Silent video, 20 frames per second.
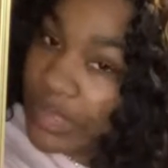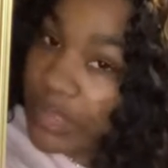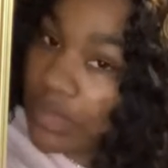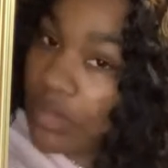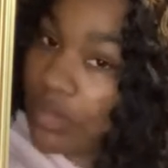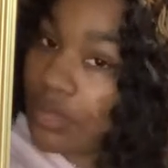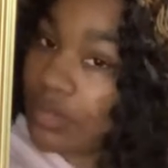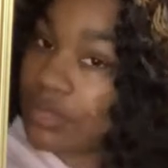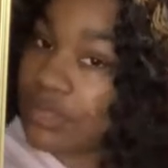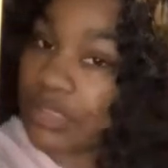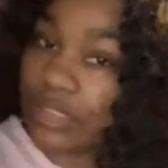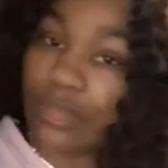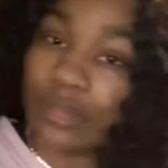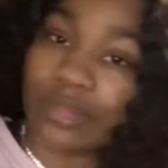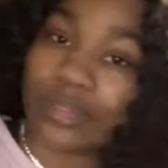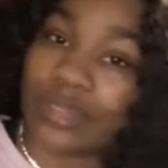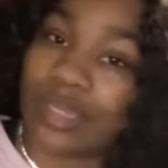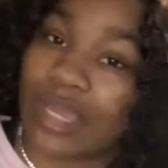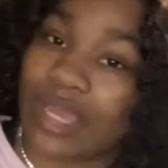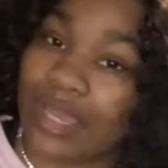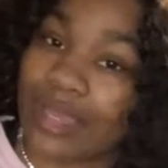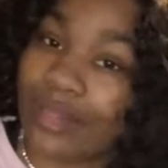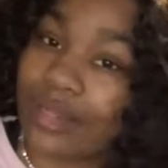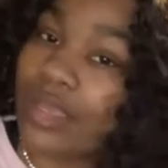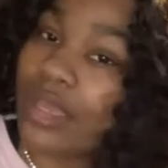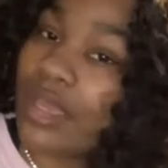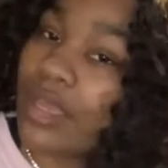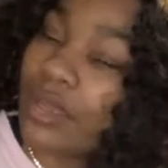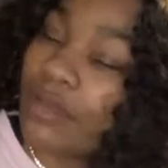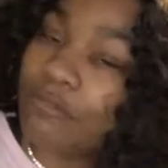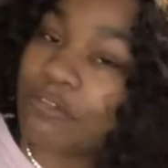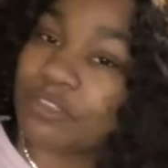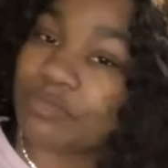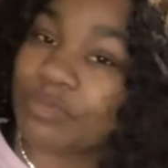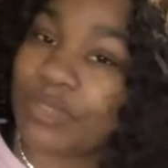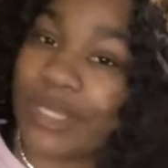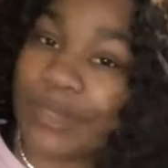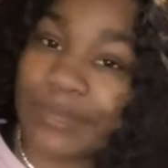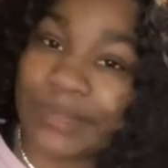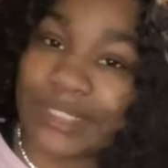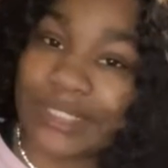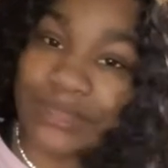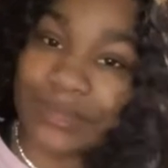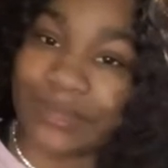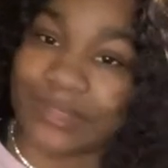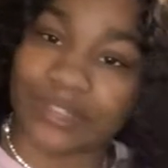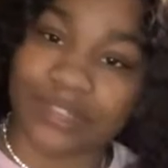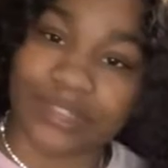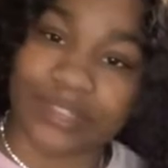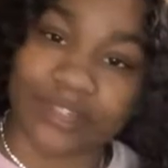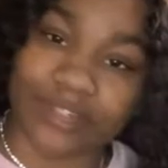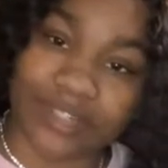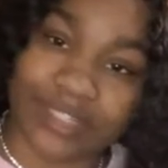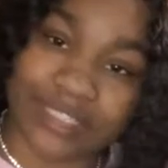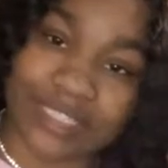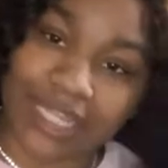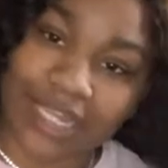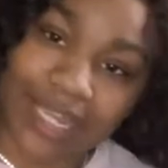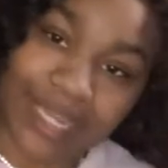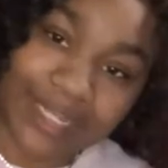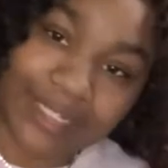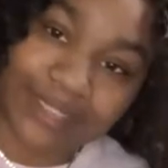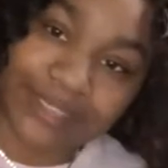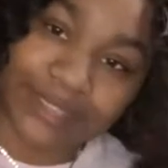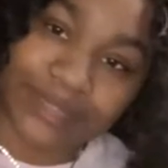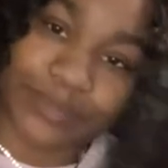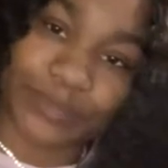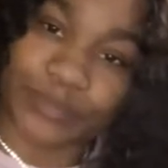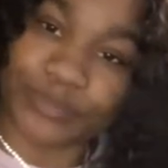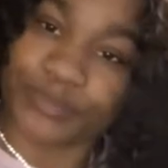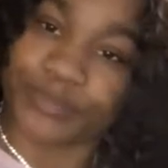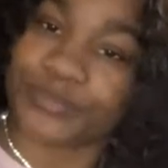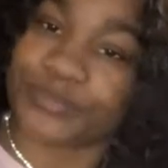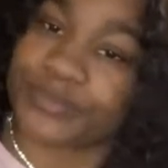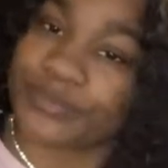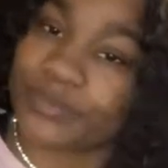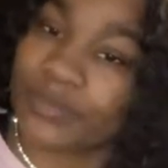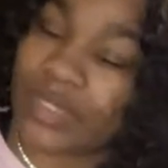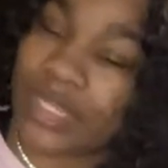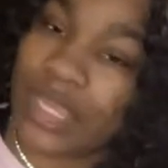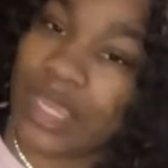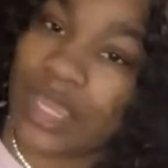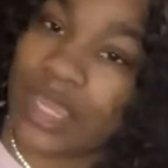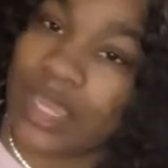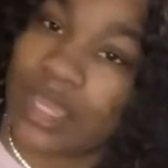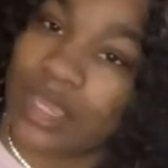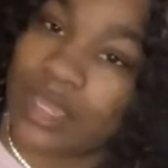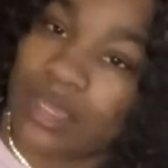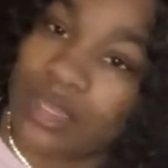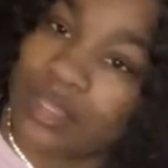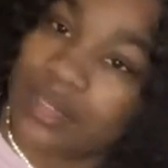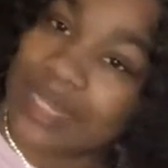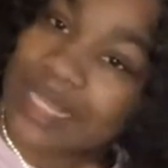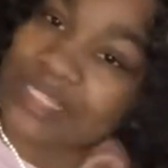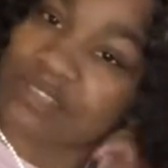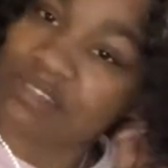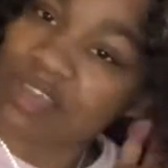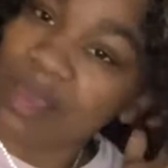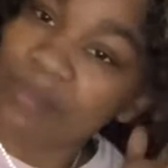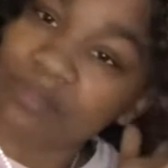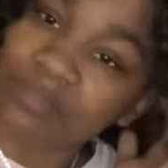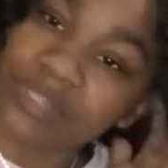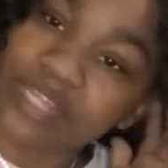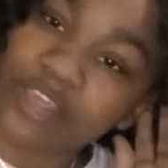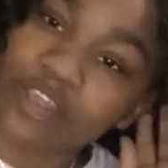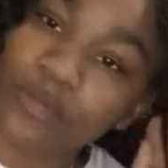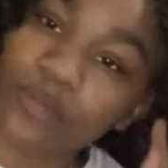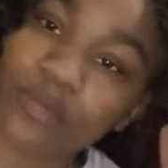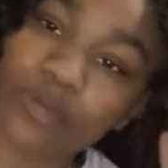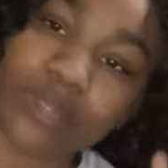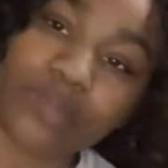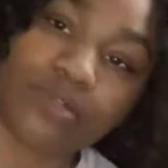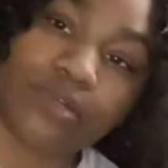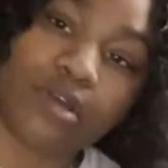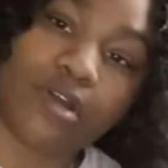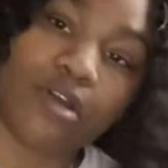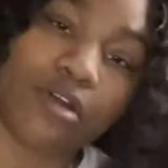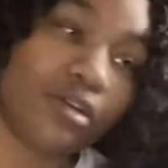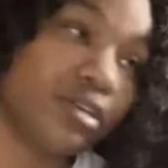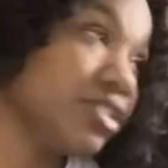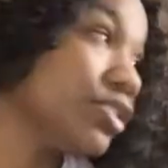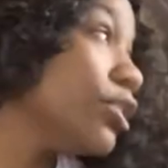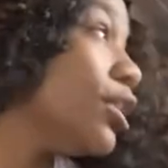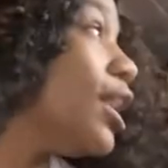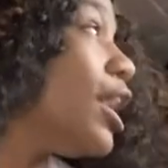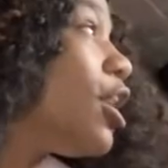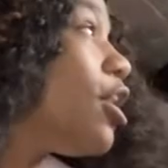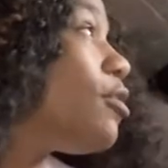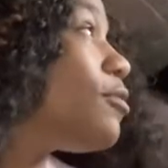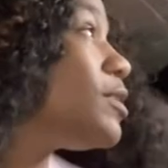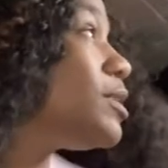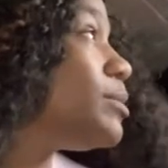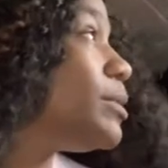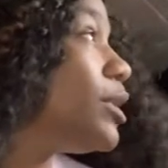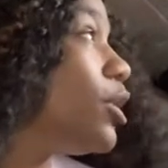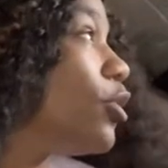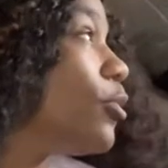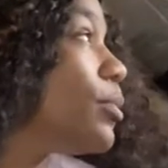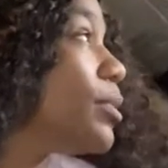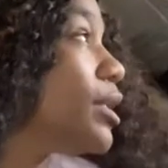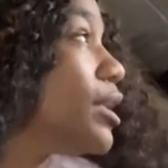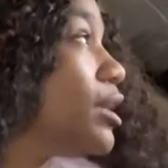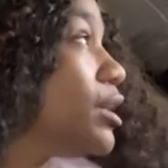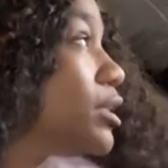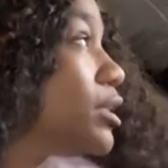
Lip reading: y'all. Sorry, I was playing with this one earlier because I liked it. That's why I'm terrible at doing hauls, y'all. I always be opening the